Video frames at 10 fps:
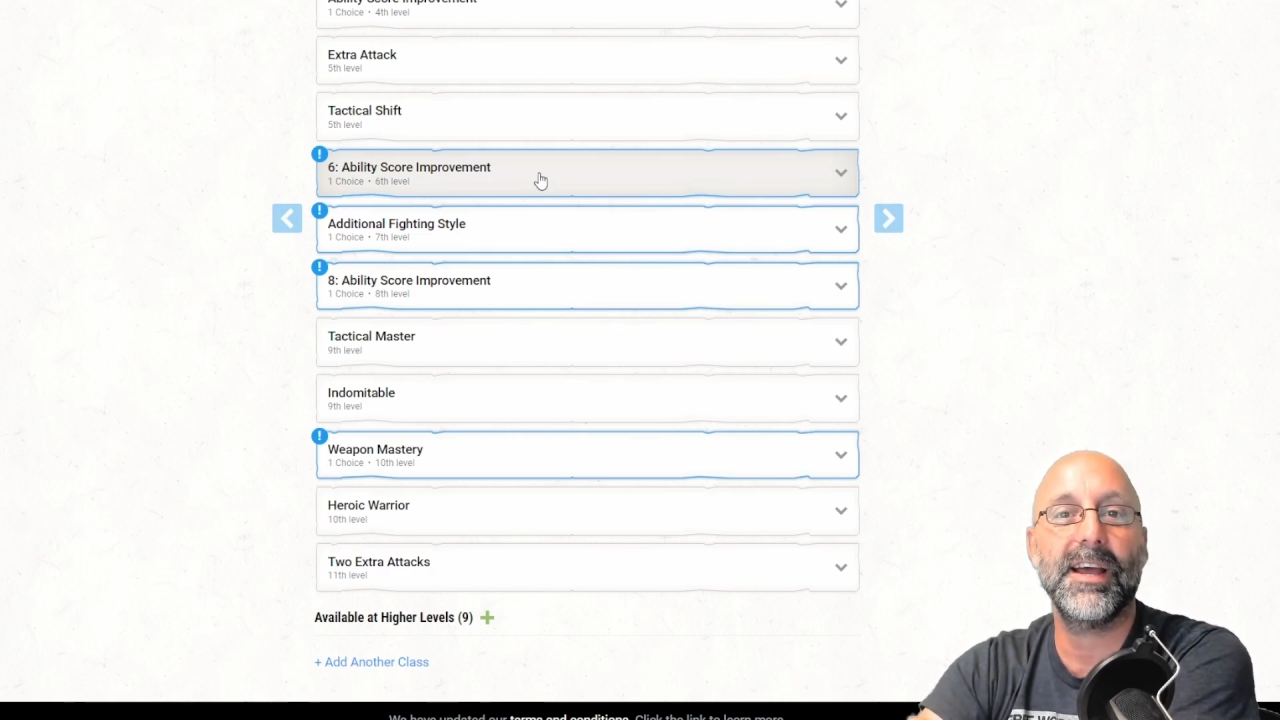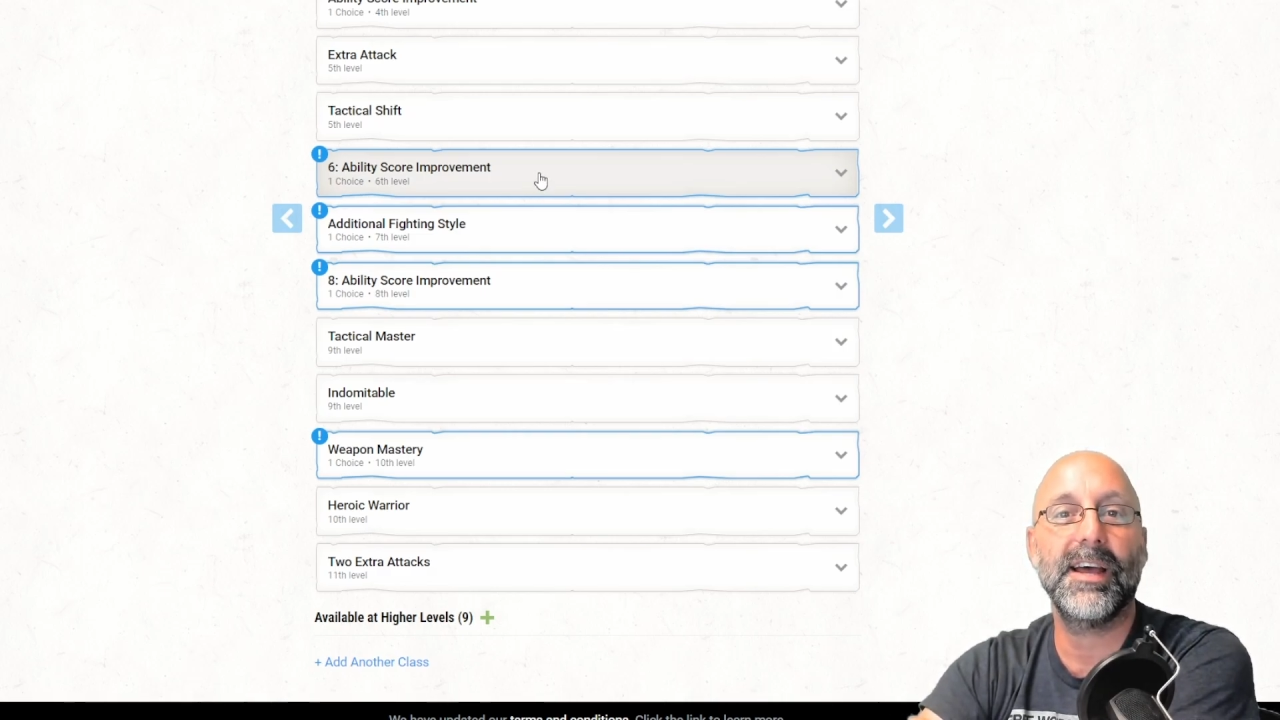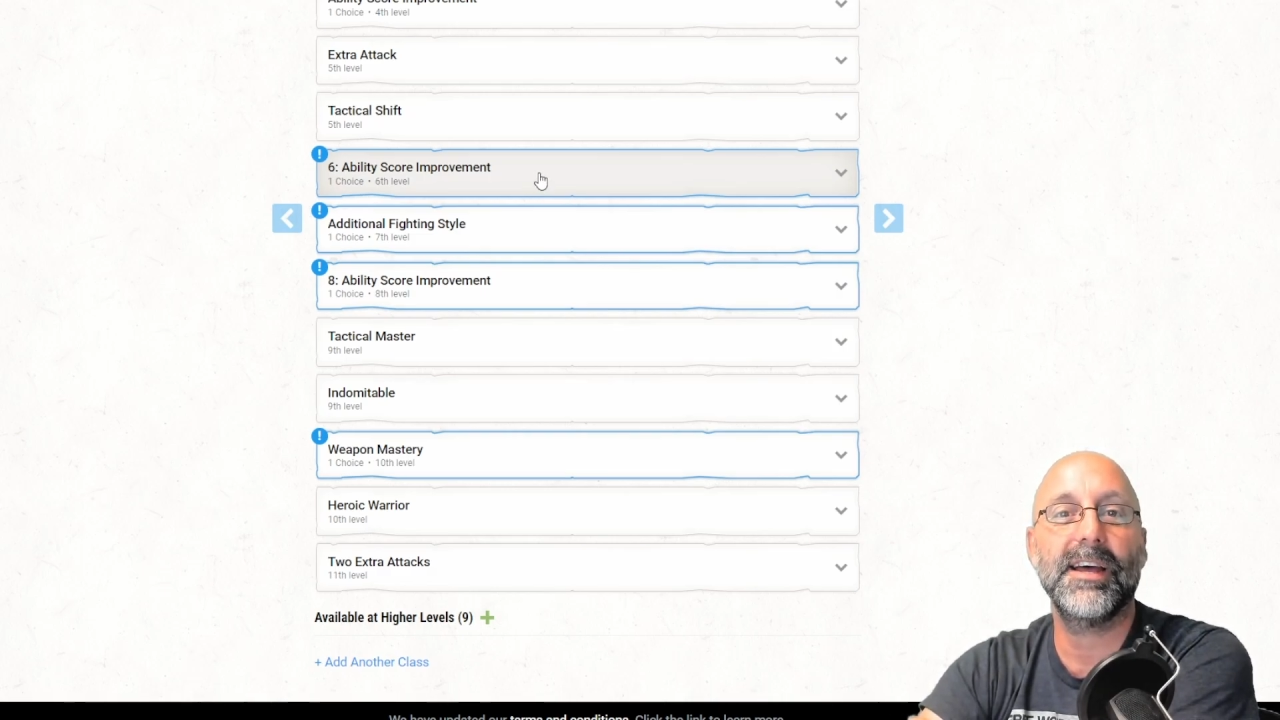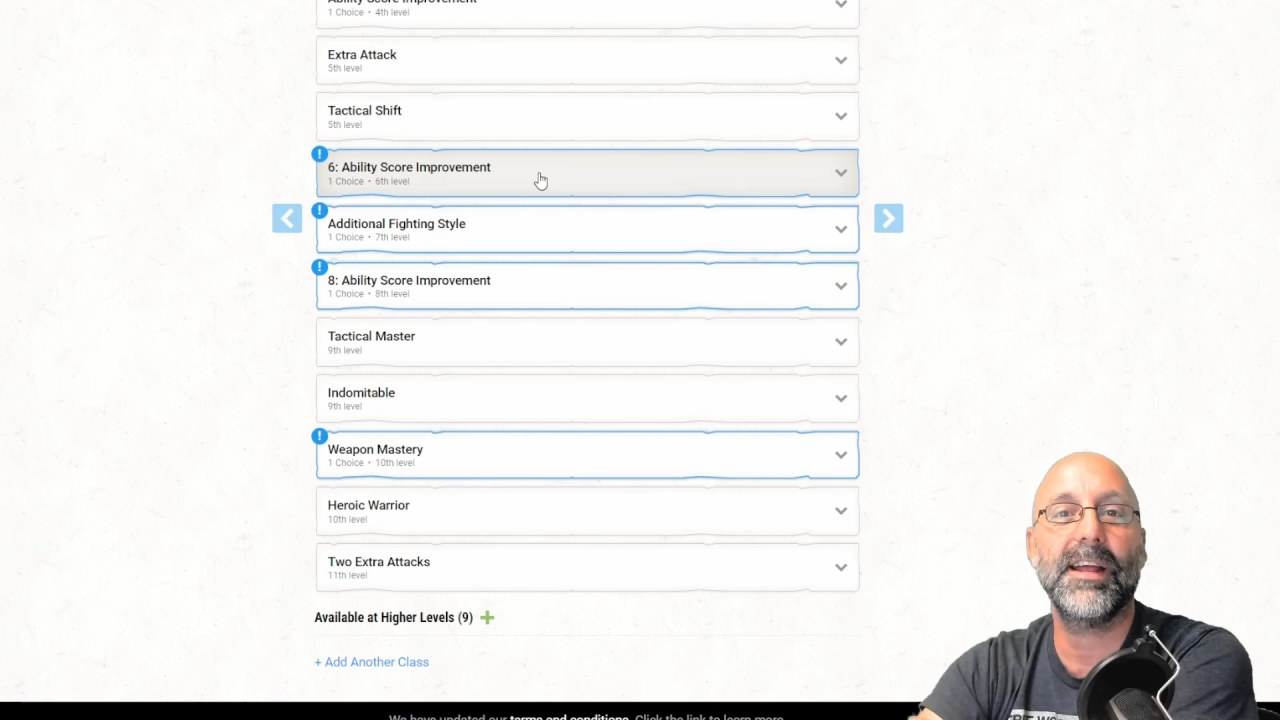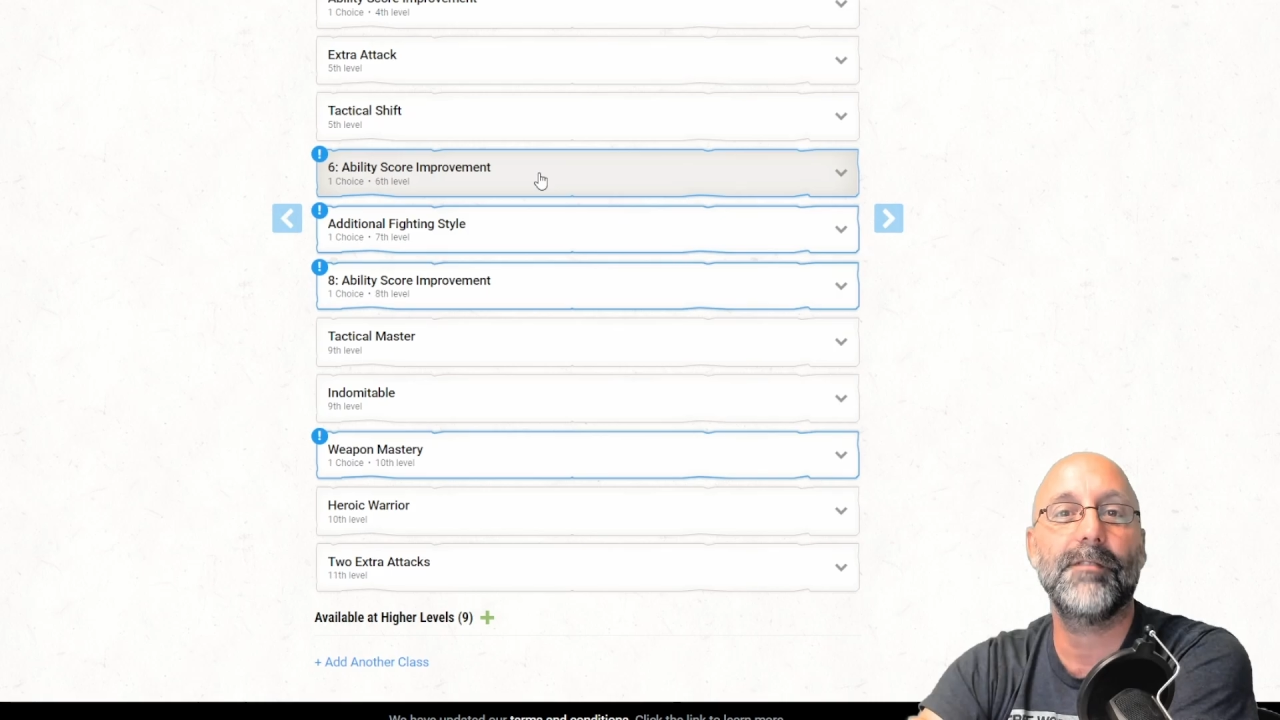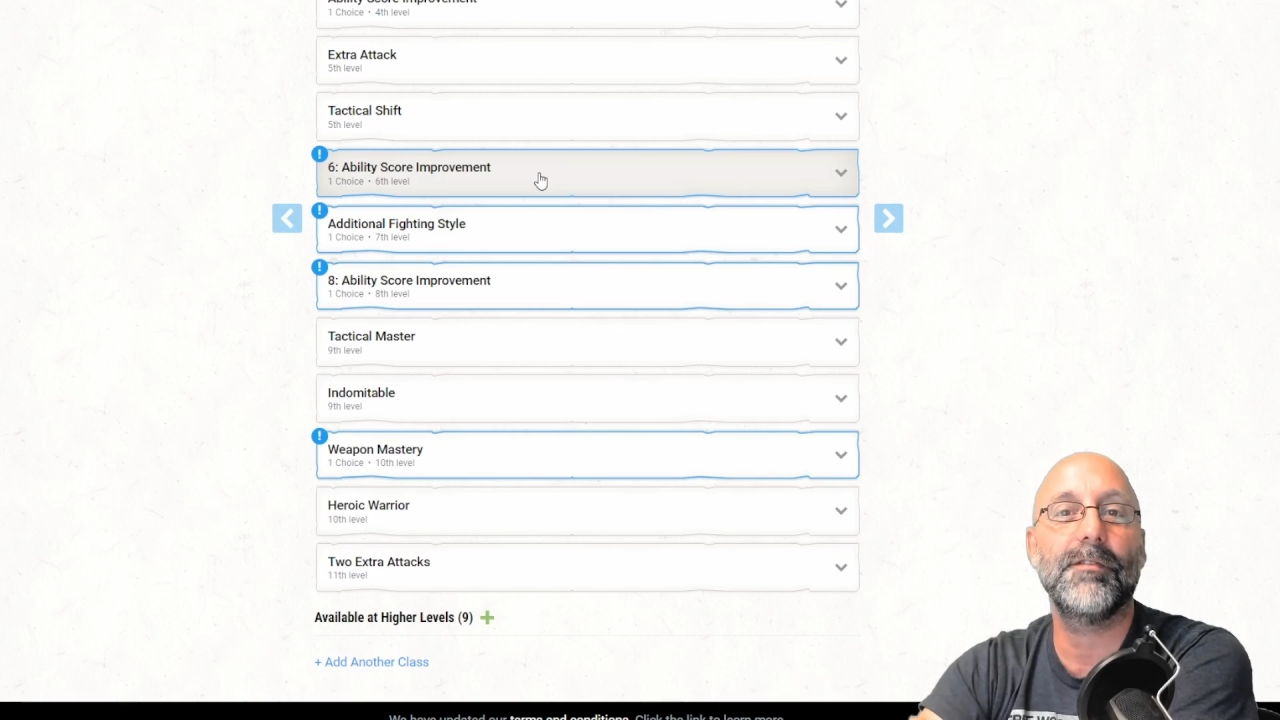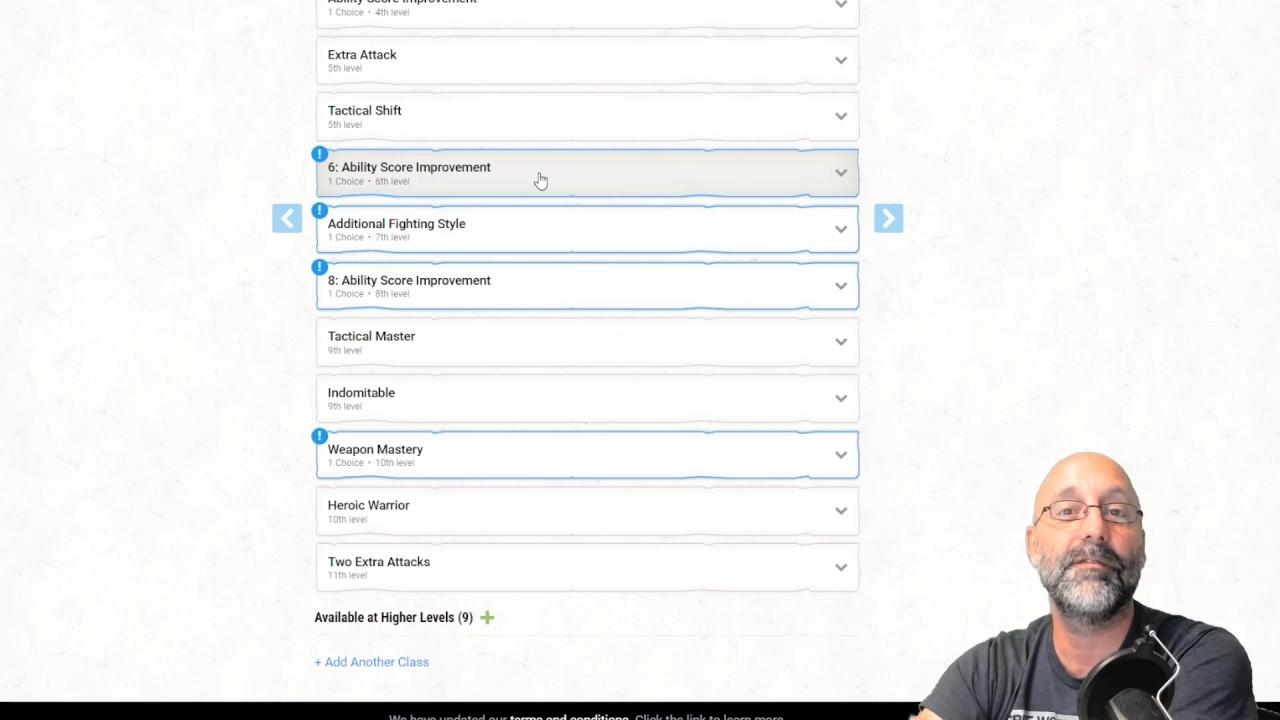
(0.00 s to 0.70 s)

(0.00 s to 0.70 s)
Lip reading: at every